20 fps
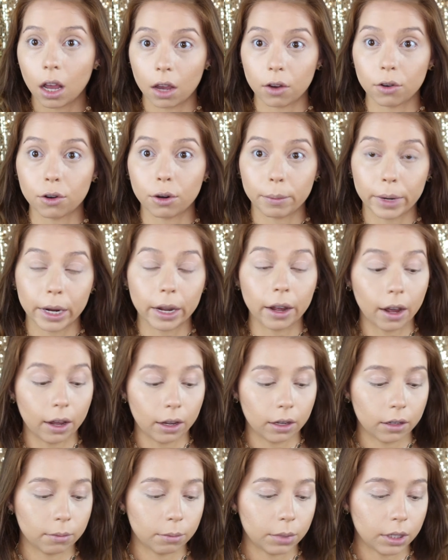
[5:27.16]
under my eye
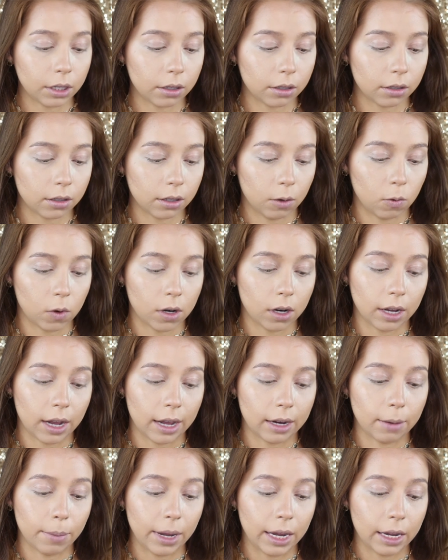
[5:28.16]
because I want to
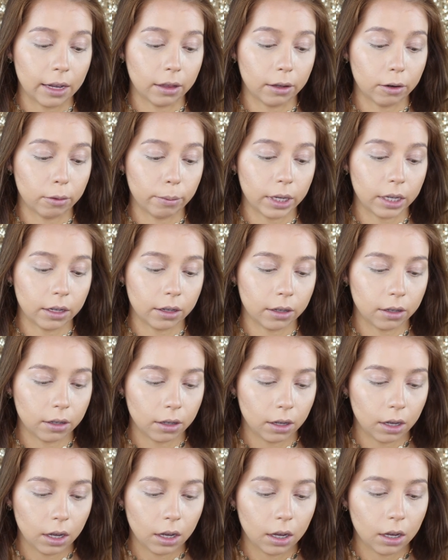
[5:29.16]
kind of bake a little bit.
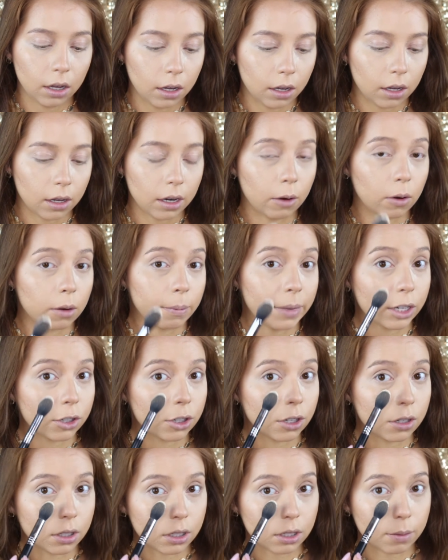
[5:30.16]
I want to make
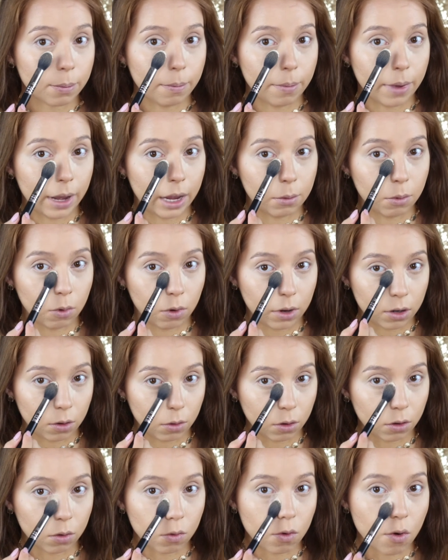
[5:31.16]
sure this bad boy
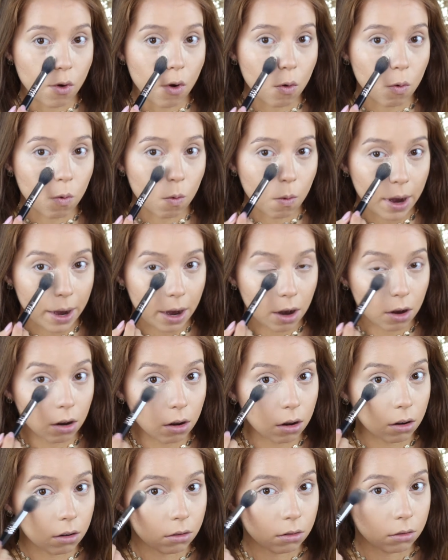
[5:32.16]
don't go
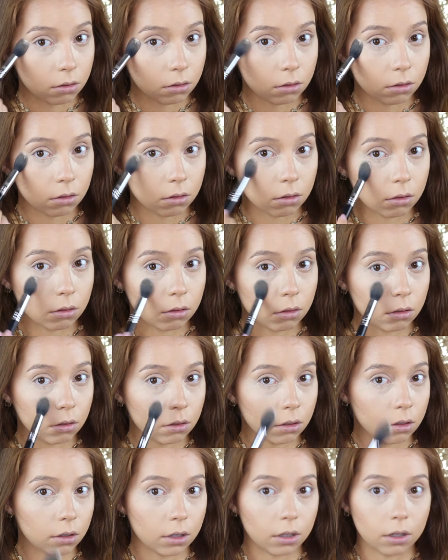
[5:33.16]
nowhere.
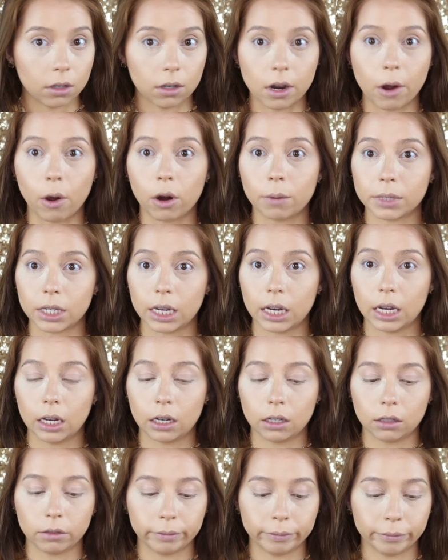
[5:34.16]
You know what I'm
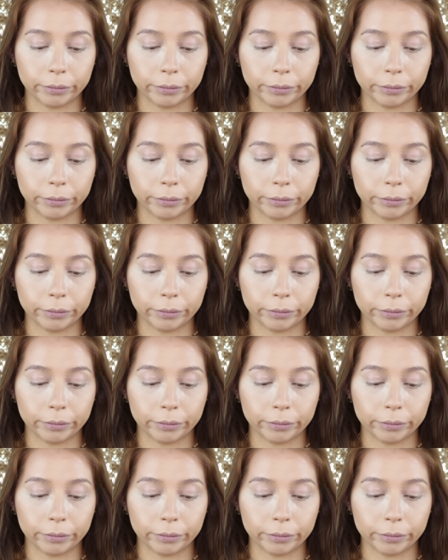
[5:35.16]
saying?